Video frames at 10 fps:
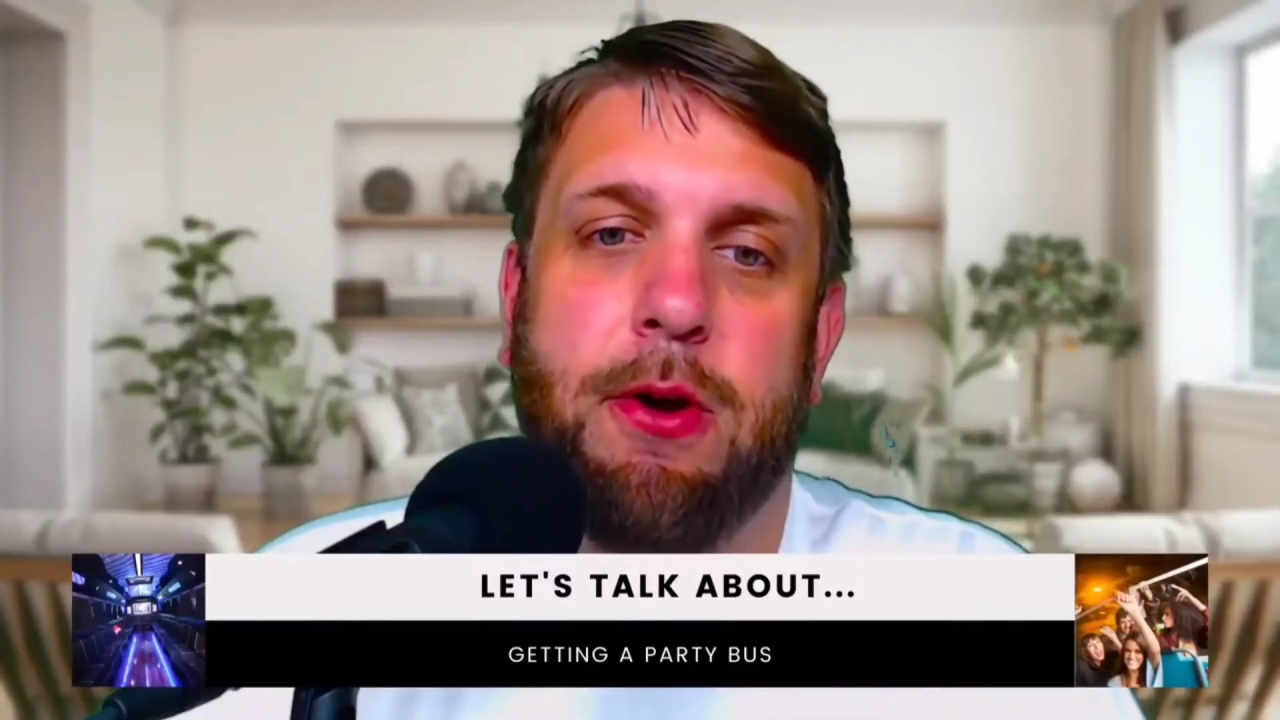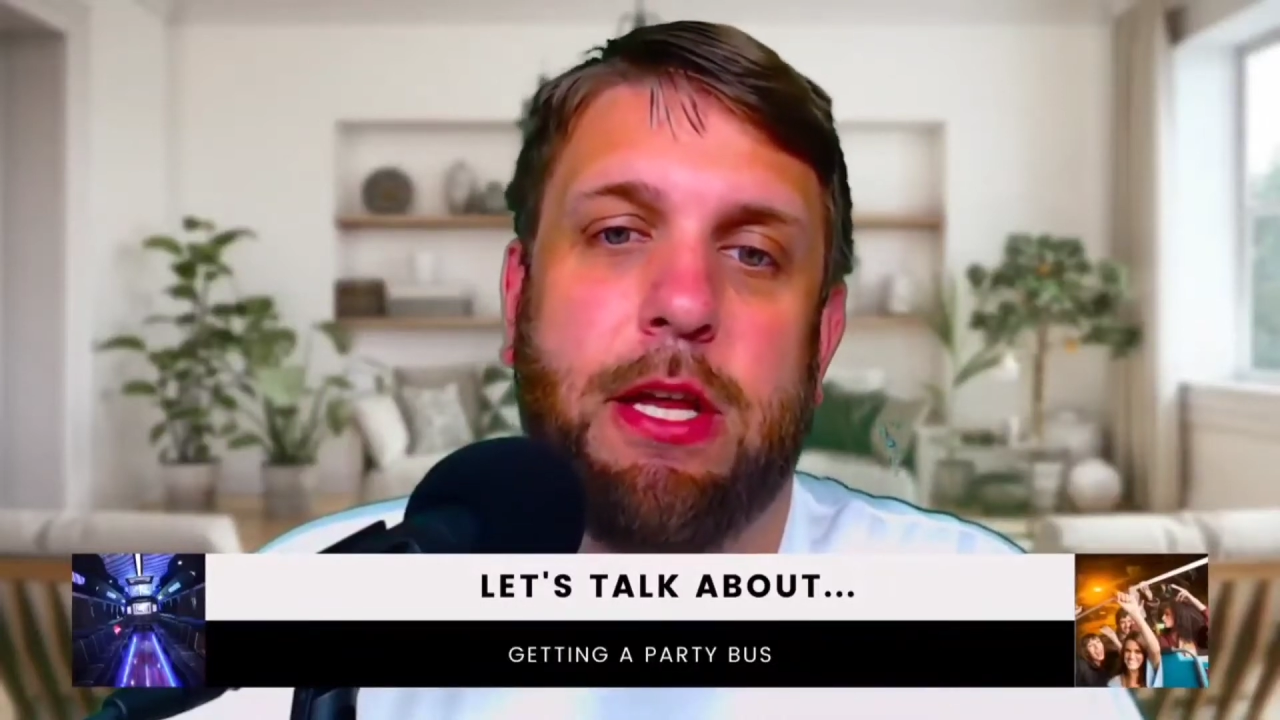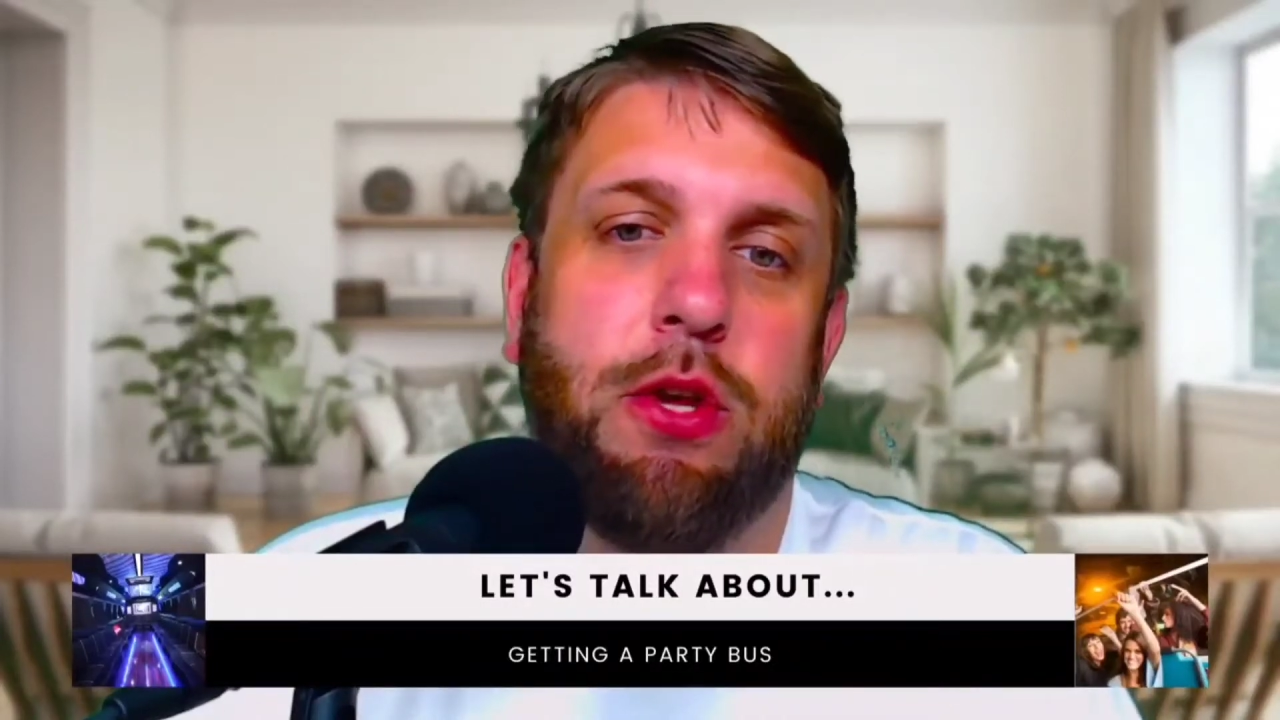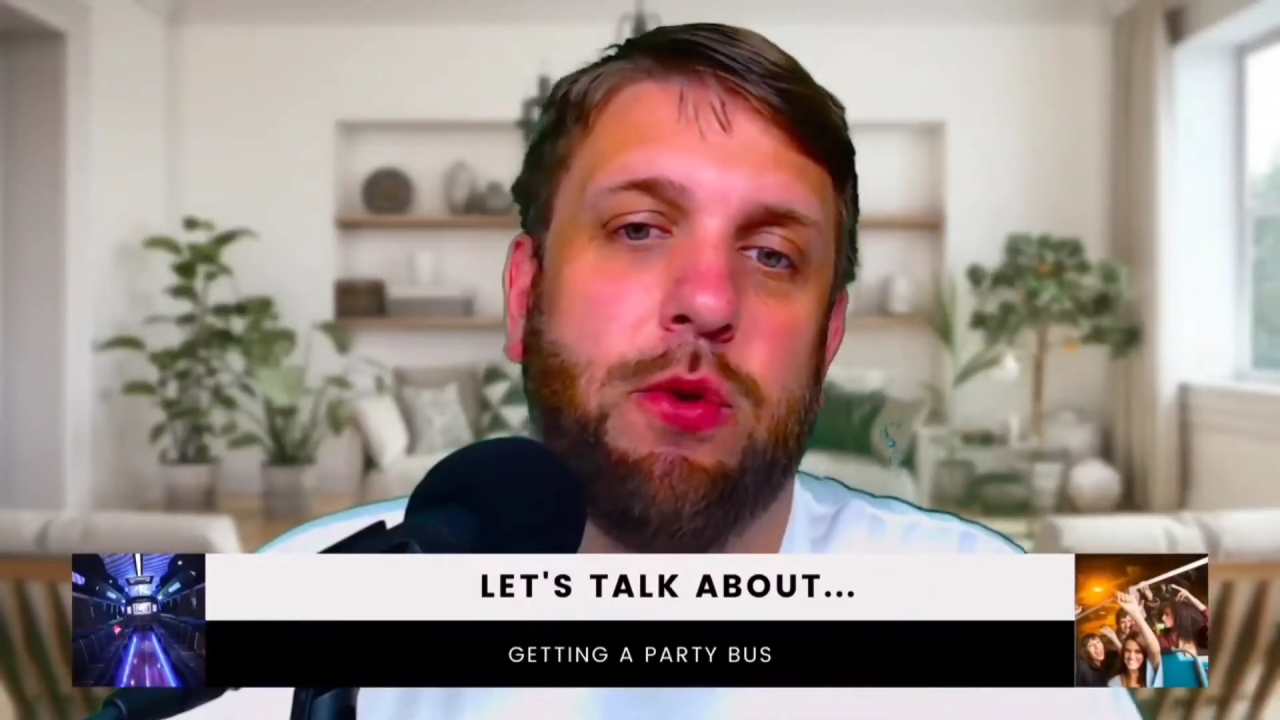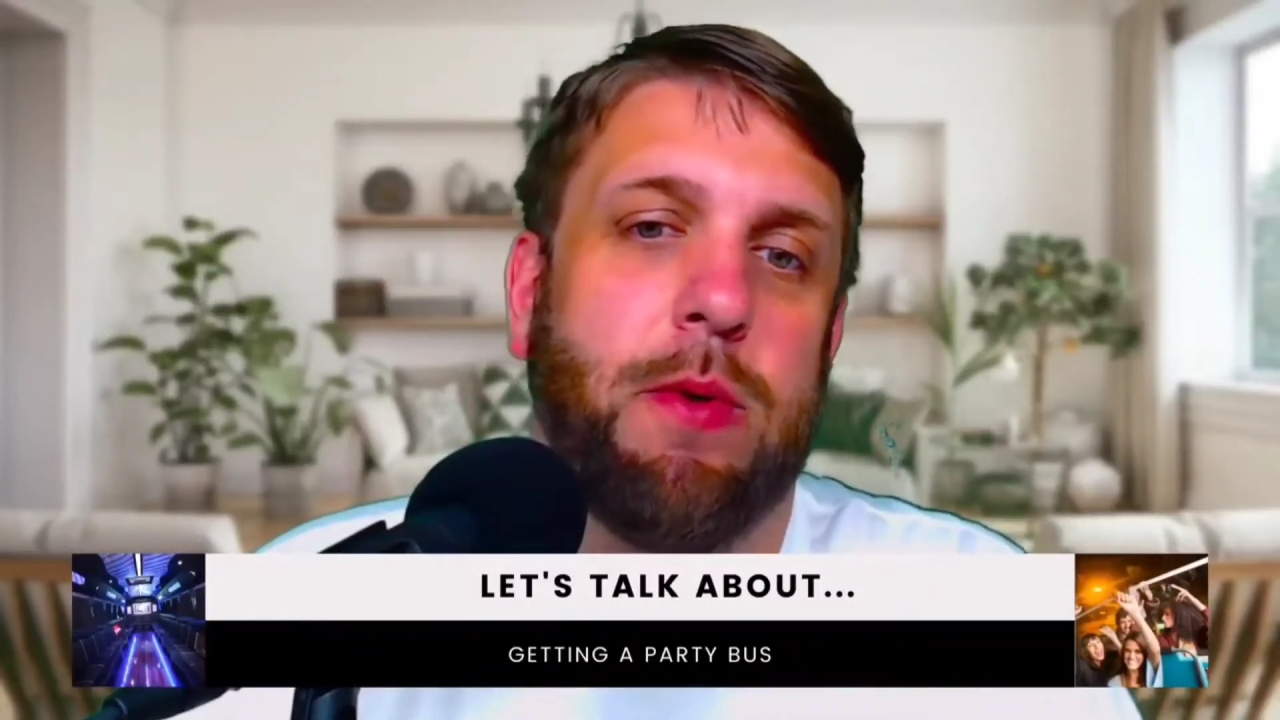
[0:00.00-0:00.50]

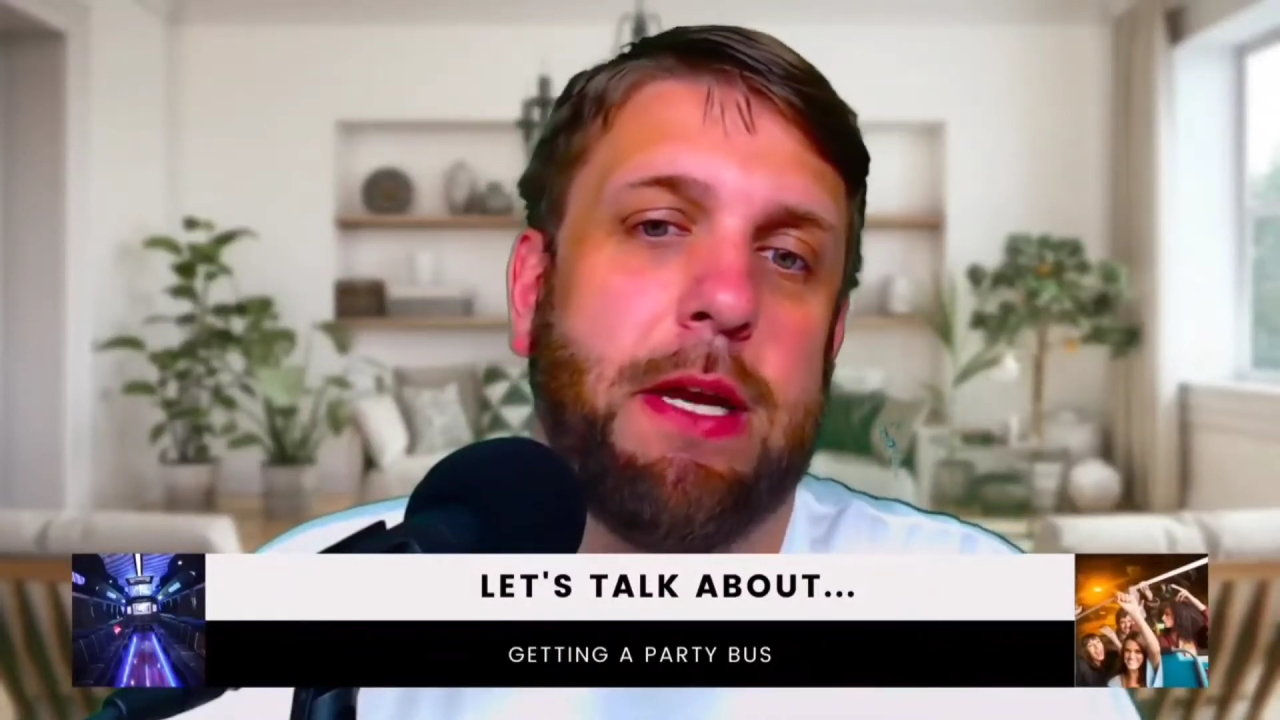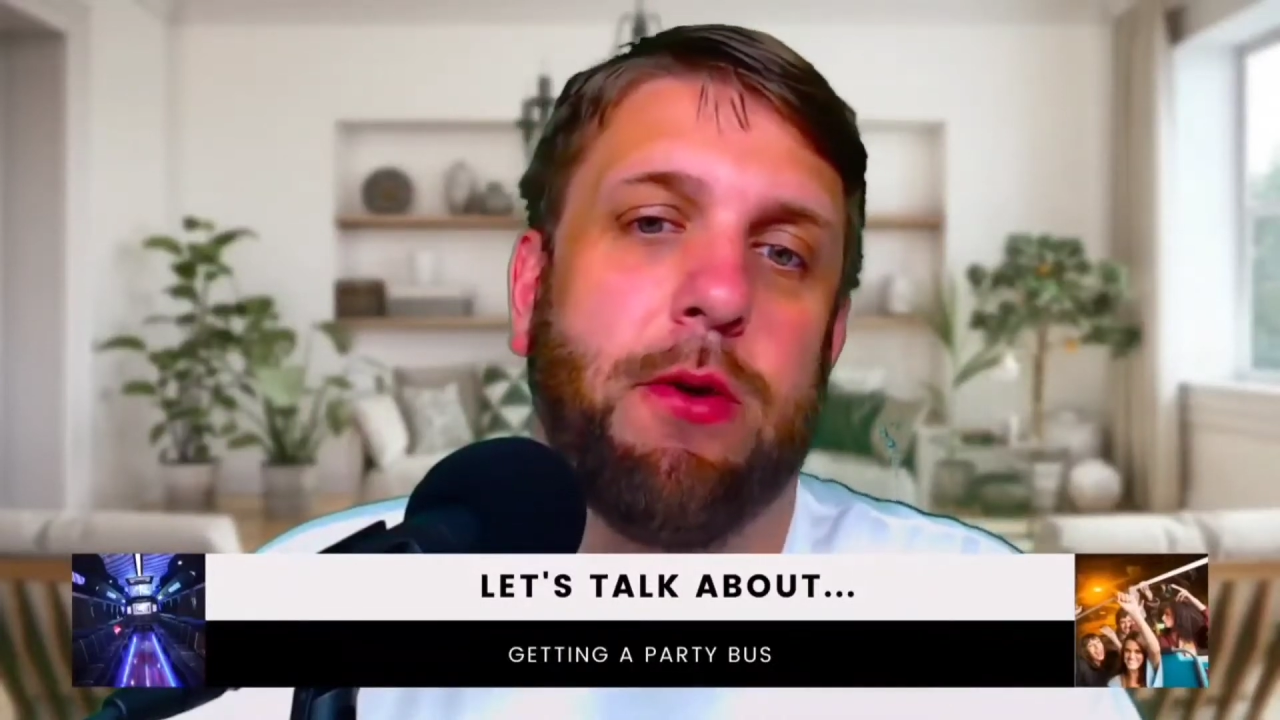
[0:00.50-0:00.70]
you and your